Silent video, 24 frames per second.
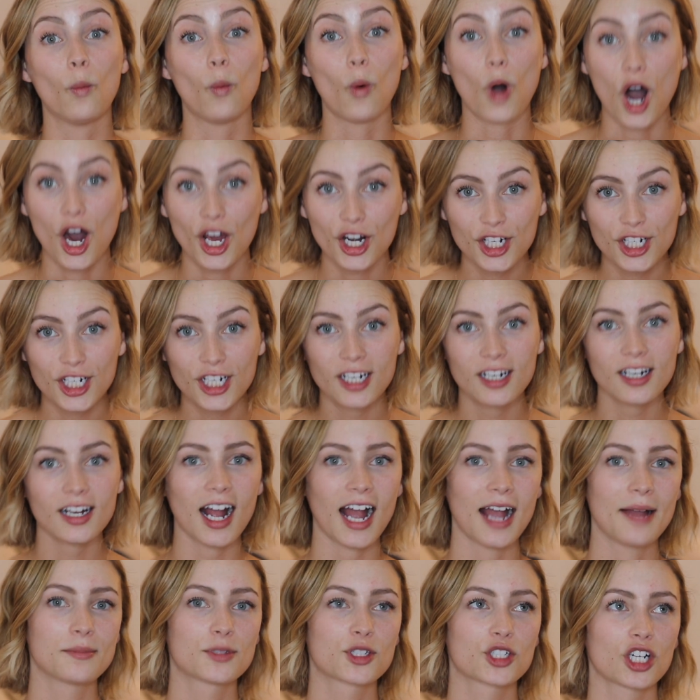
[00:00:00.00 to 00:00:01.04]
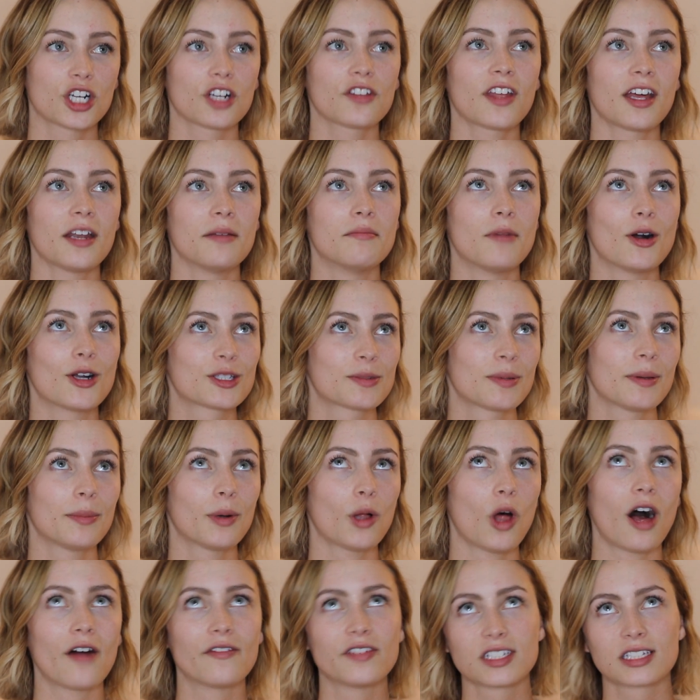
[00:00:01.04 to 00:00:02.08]
water. I'm sure that most people
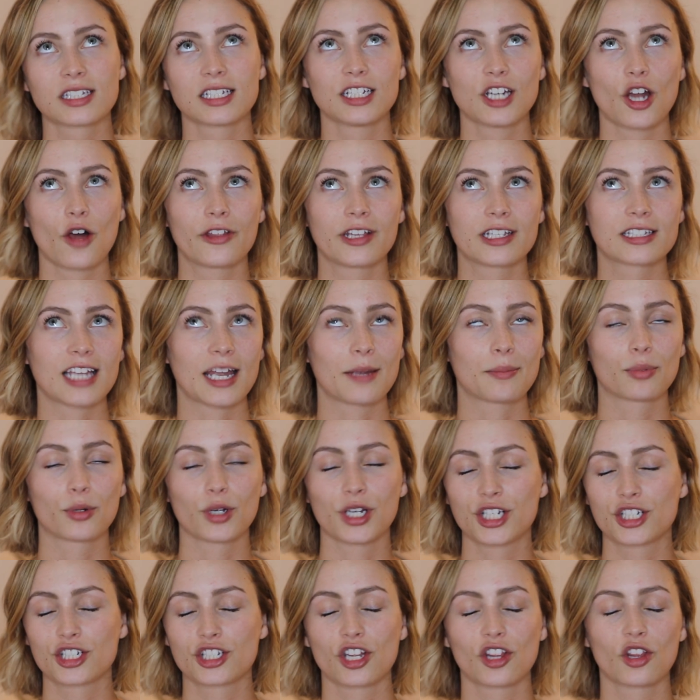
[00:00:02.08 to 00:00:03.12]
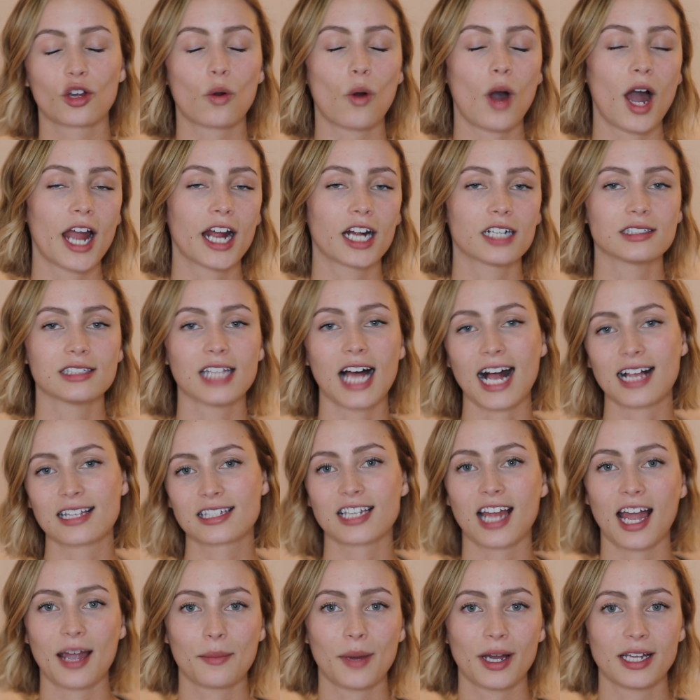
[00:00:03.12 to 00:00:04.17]
obviously know this. I preached to the choir last
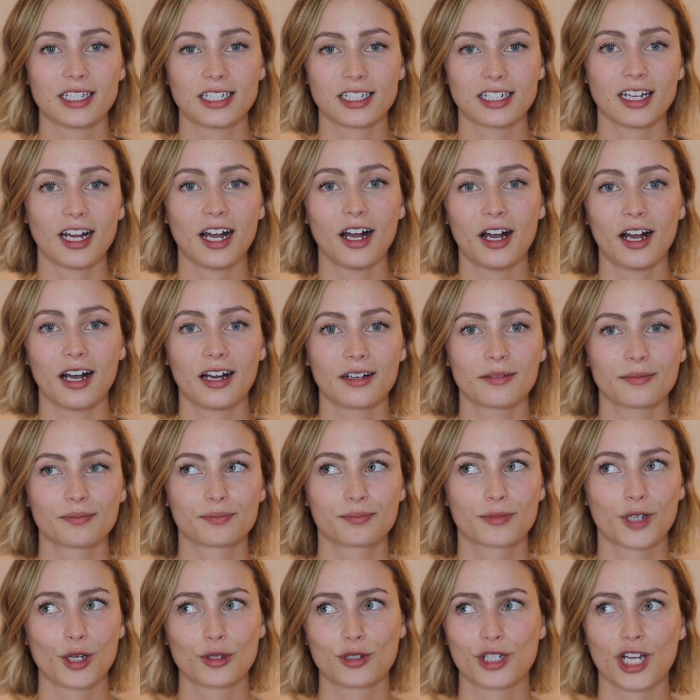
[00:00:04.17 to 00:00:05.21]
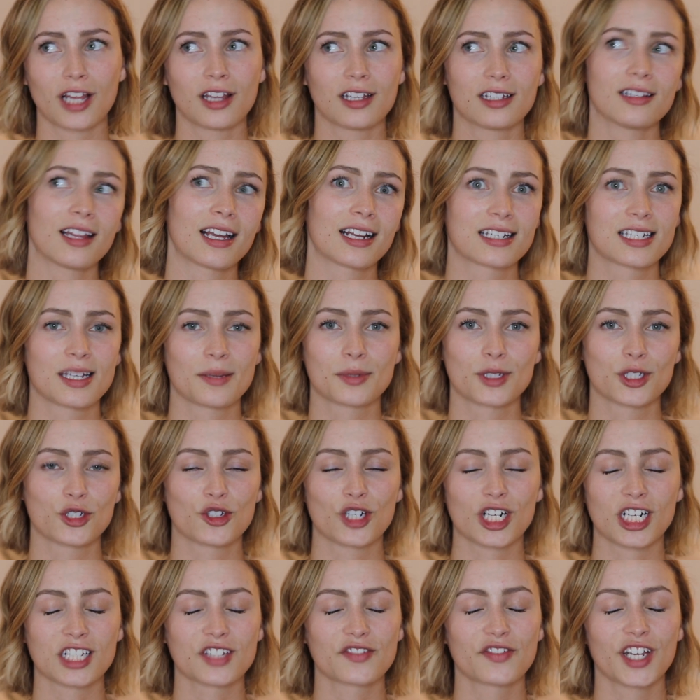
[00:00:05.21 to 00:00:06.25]
time I did a Coachella like tips and
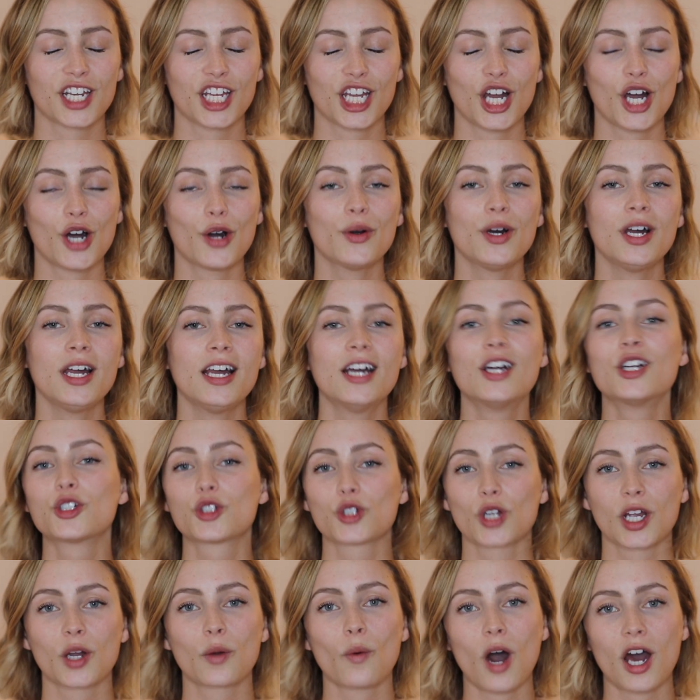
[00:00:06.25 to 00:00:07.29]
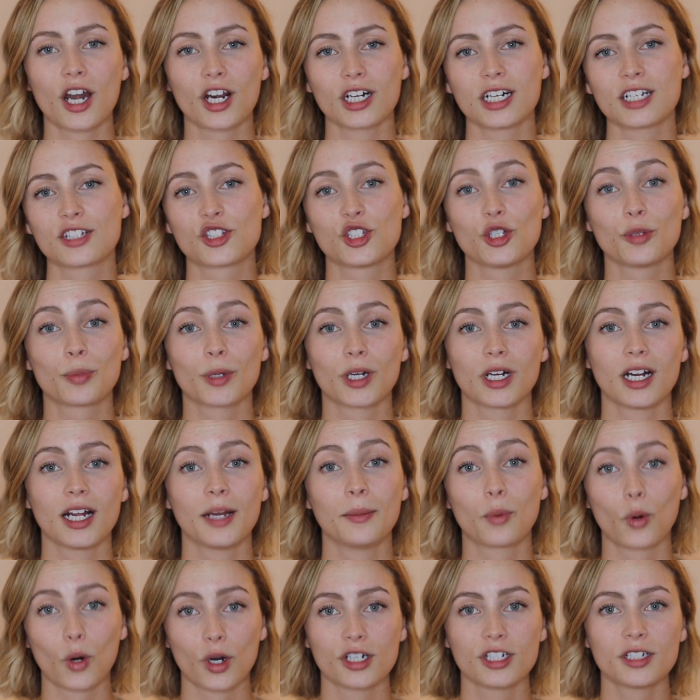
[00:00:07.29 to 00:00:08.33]
tricks video. Drink water is super
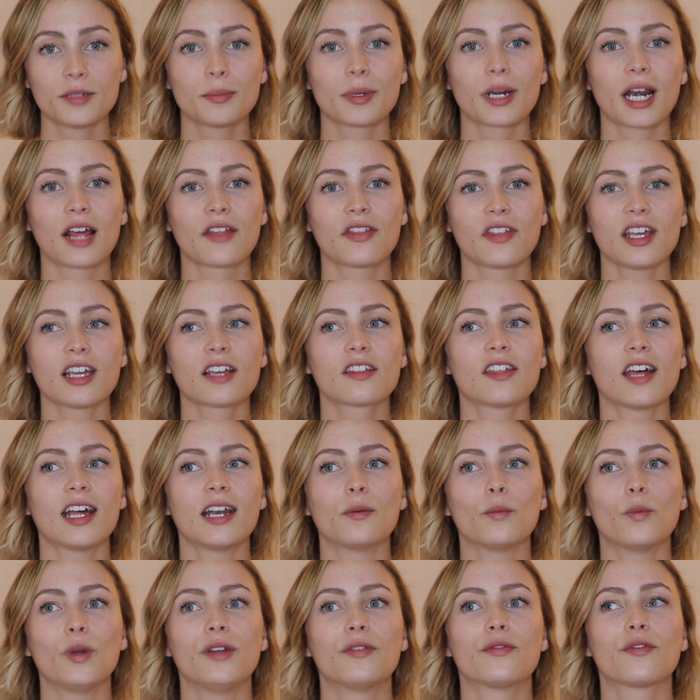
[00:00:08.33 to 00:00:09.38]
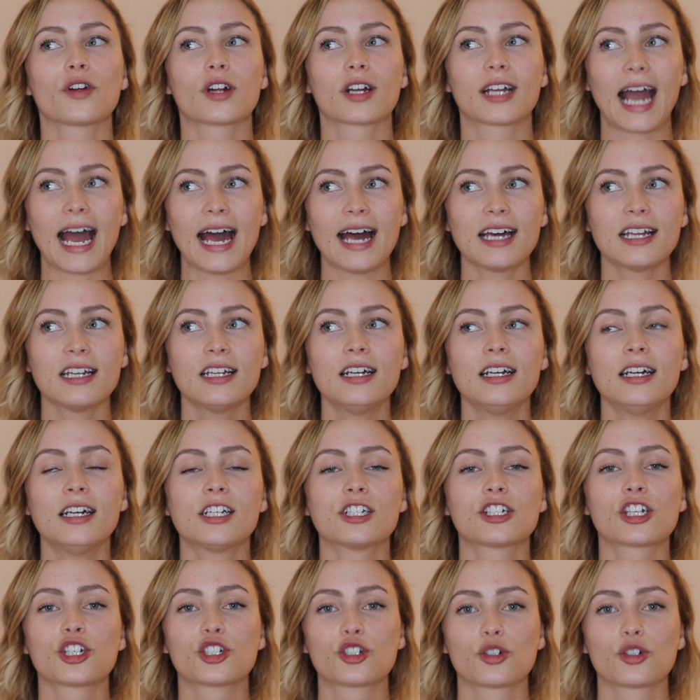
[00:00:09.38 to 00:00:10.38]
important, but I think that we forget to